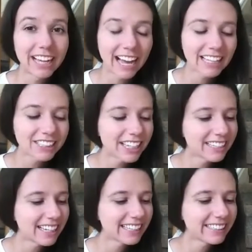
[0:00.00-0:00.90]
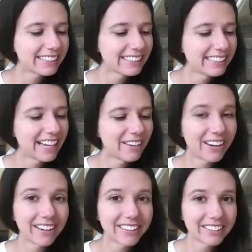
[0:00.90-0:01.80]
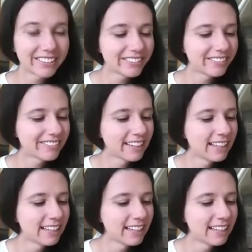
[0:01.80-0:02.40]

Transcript: Hi, Jay Knight. How are you?